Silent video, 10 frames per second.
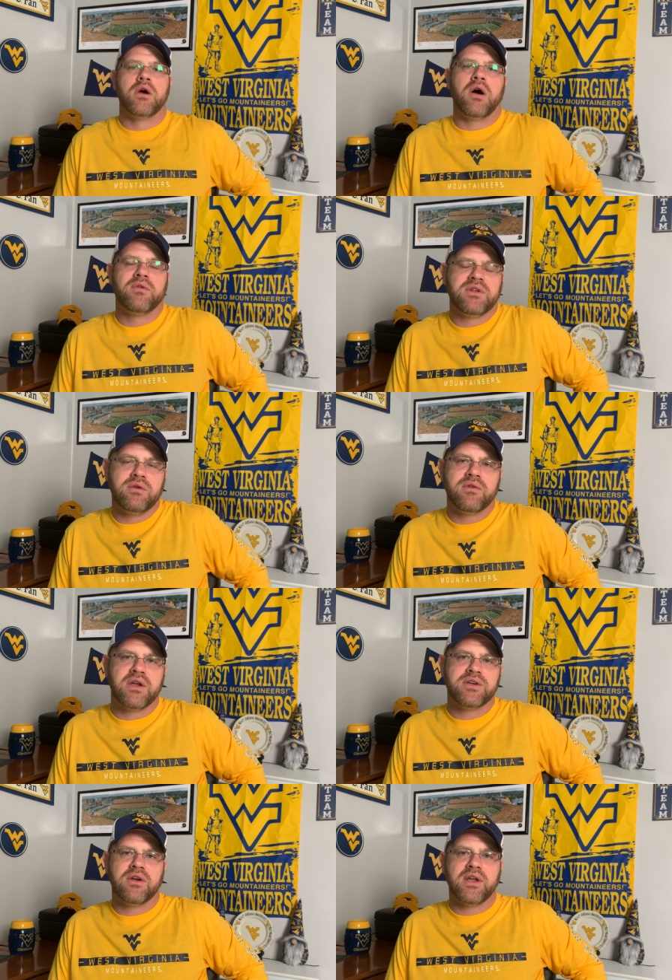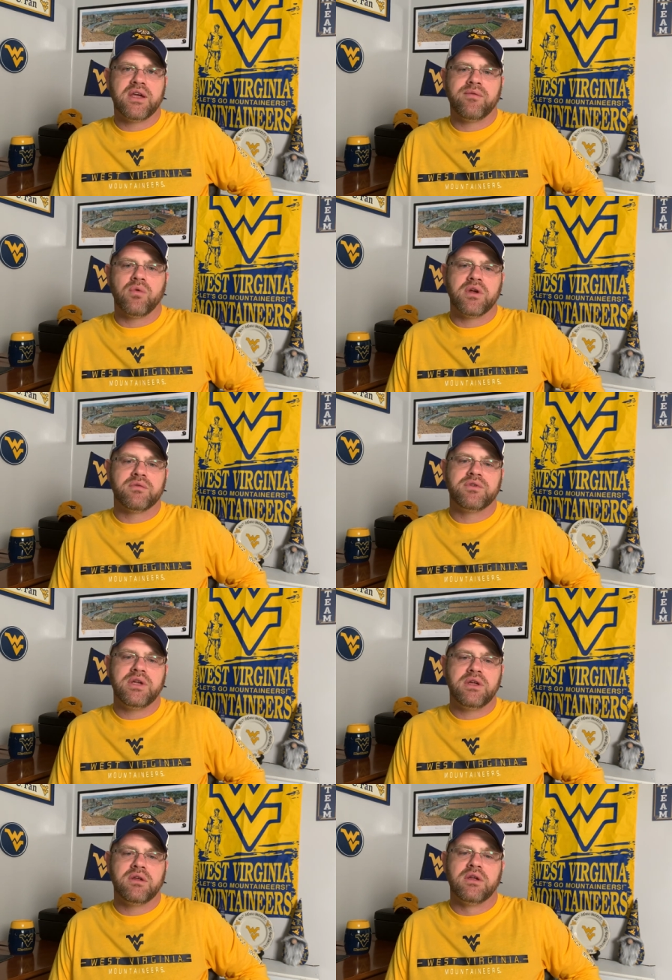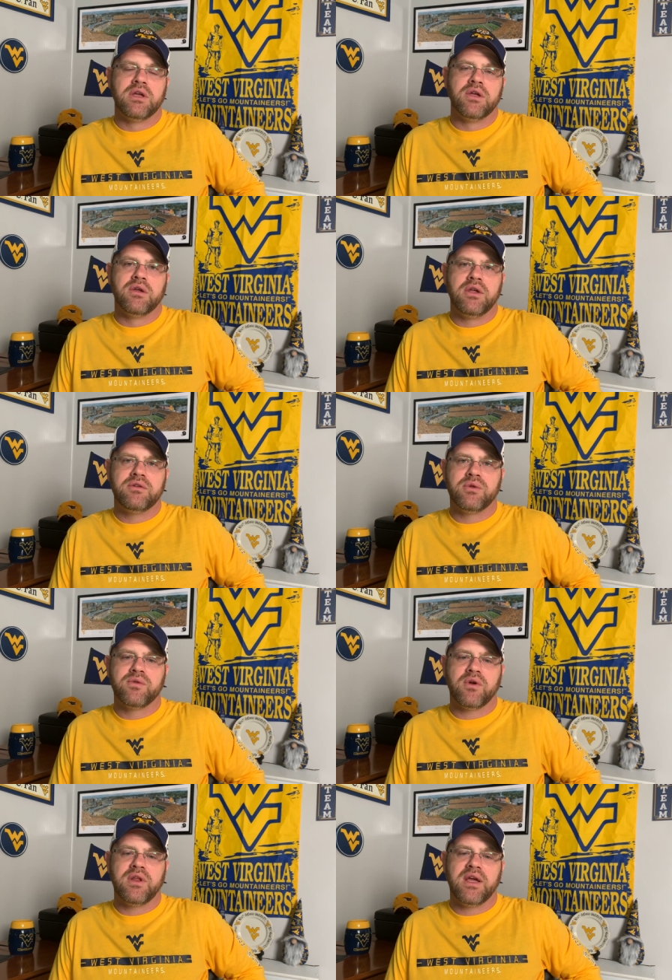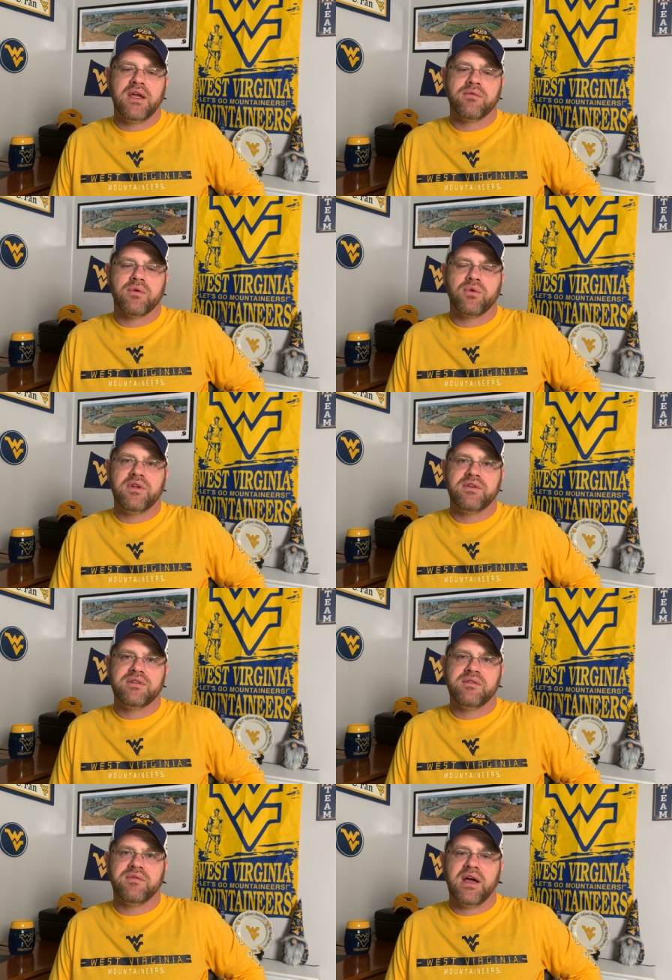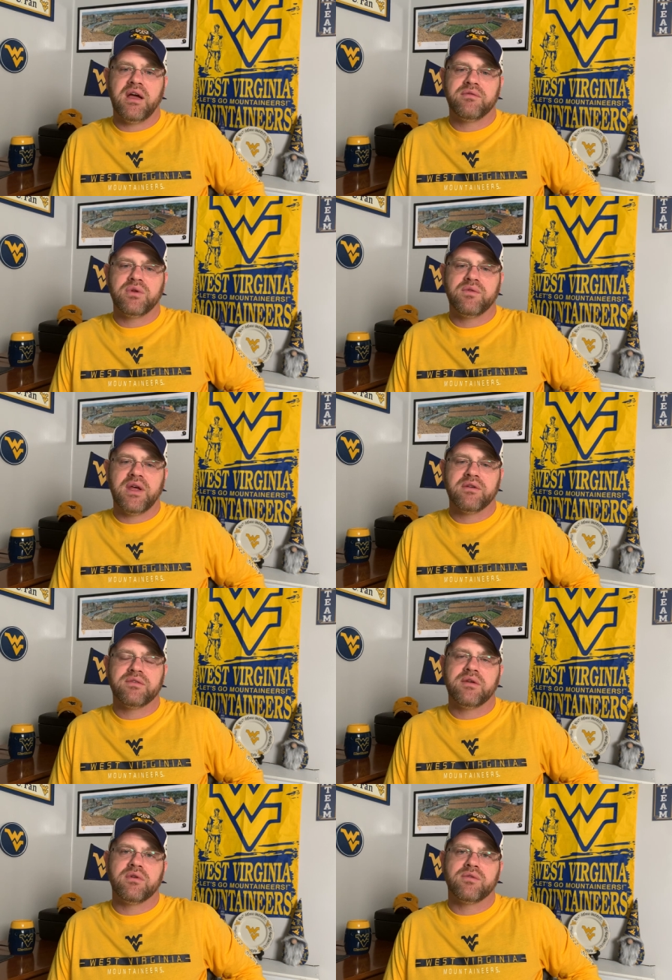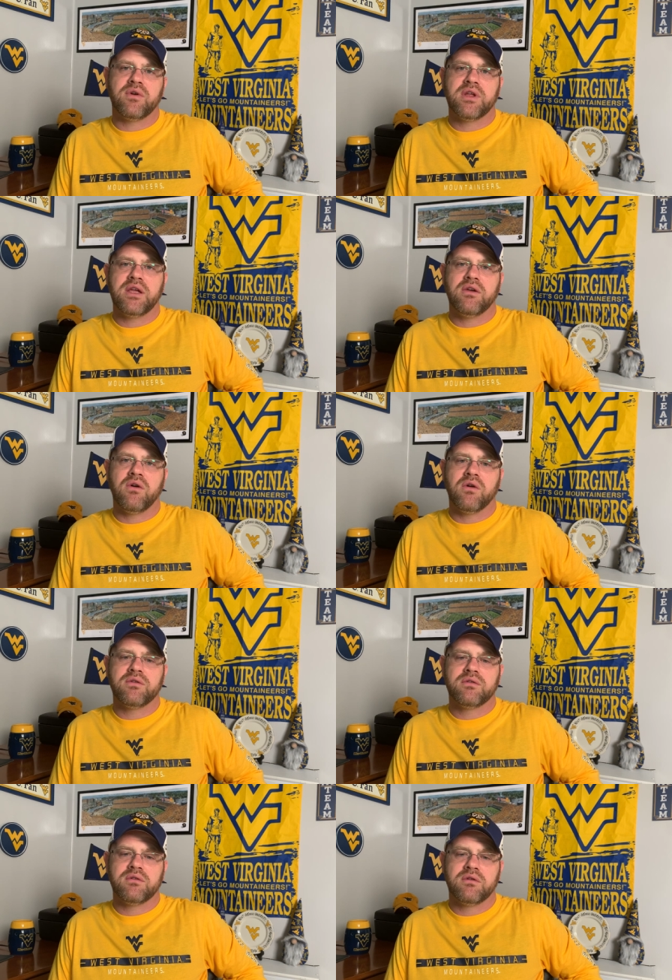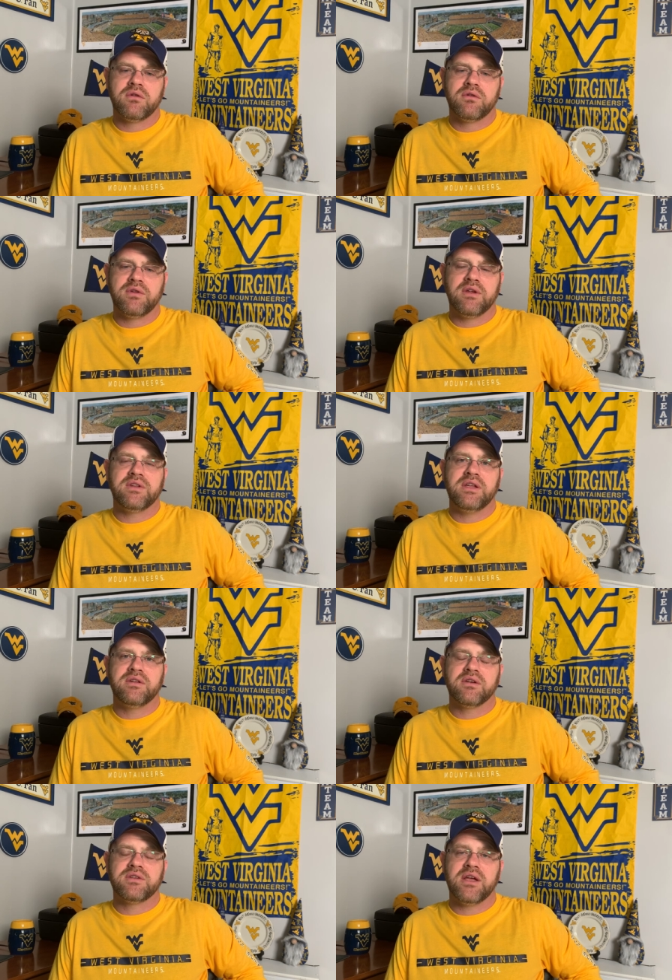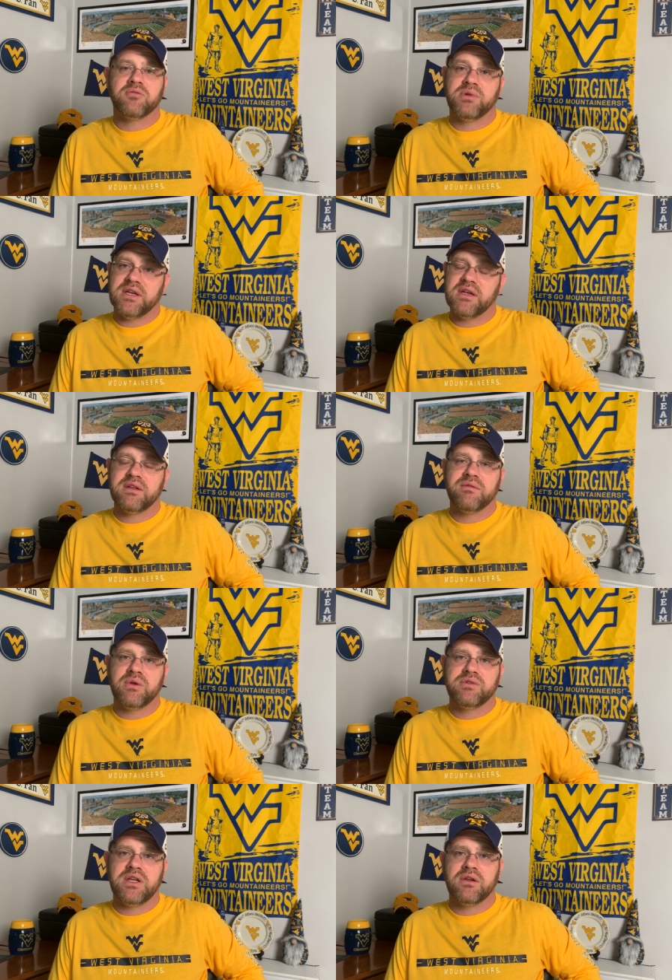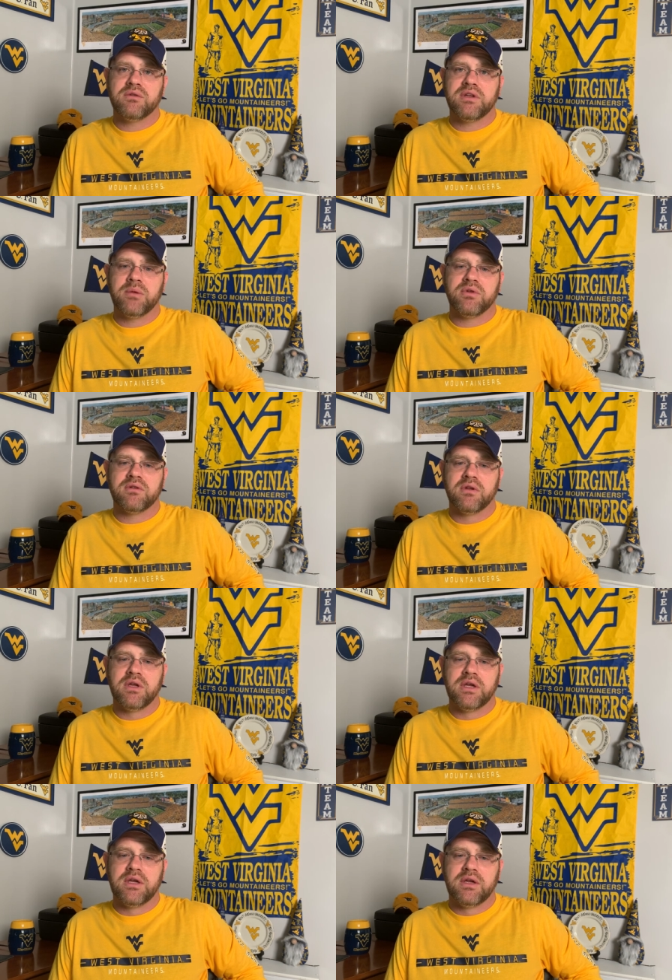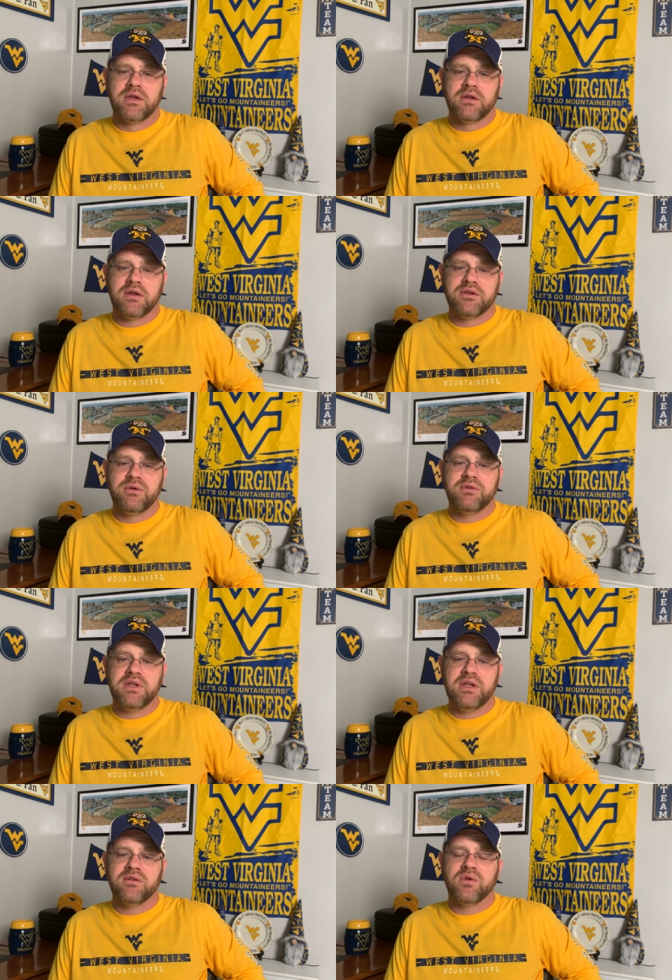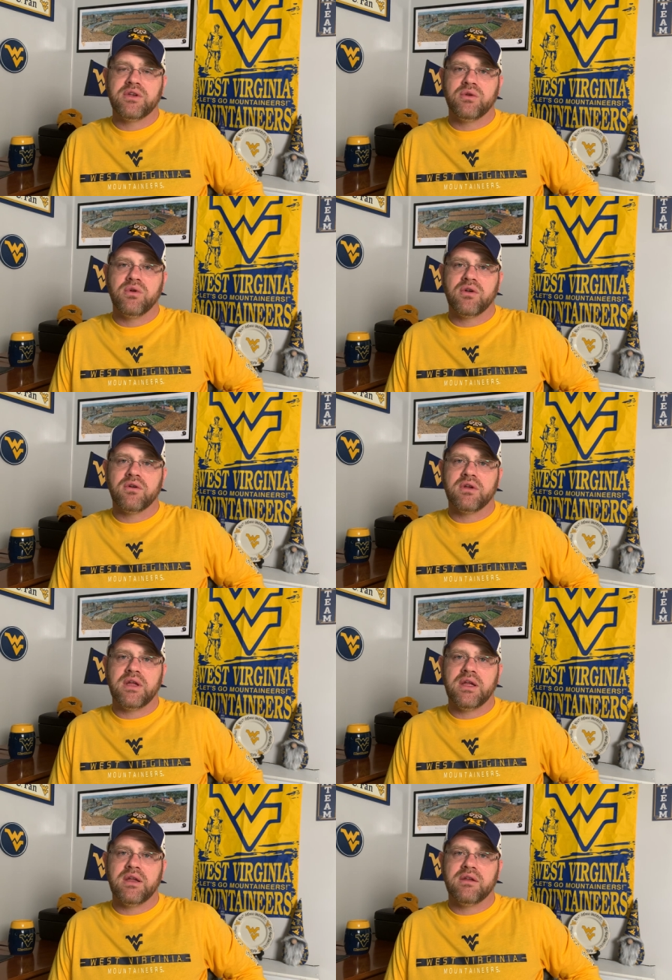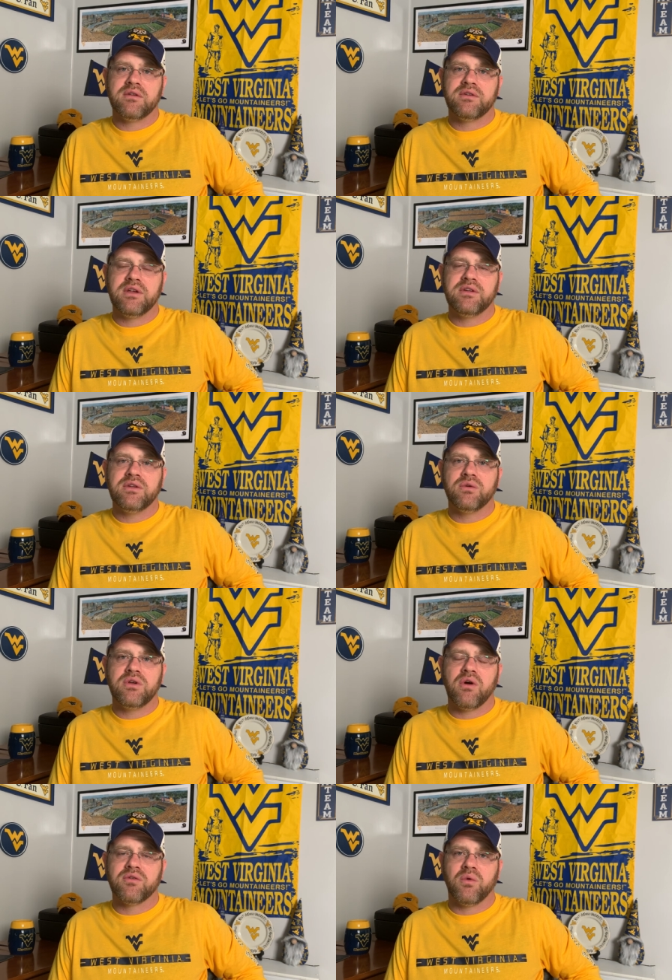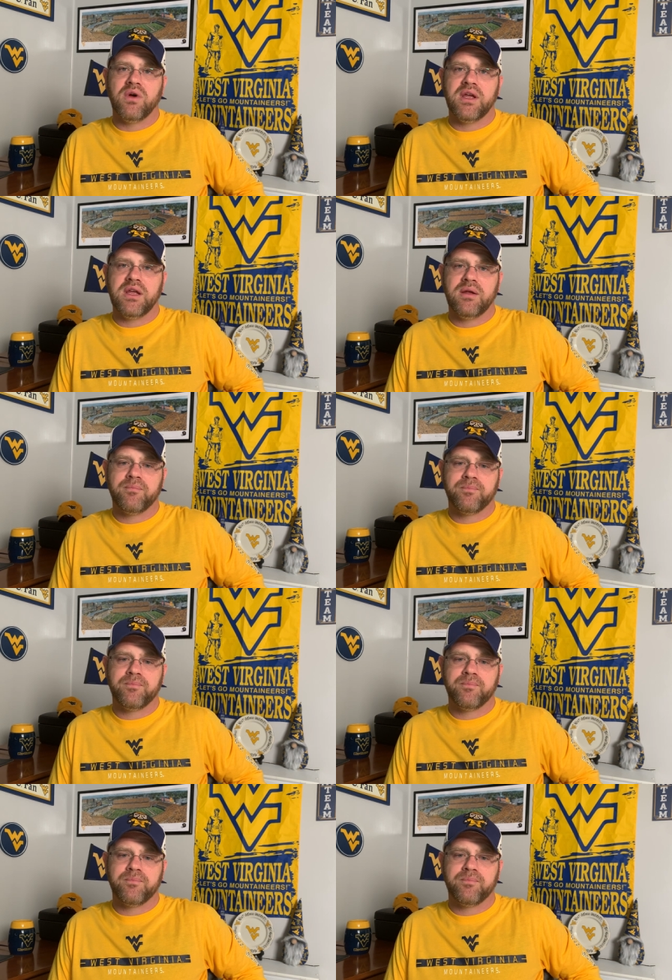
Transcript: Obviously, you've got Jarrett Doege for West Virginia. He's 238 for 365, 2,738 yards, 16 touchdowns, but he does have those 10 interceptions. As you see, he's only 262 yards away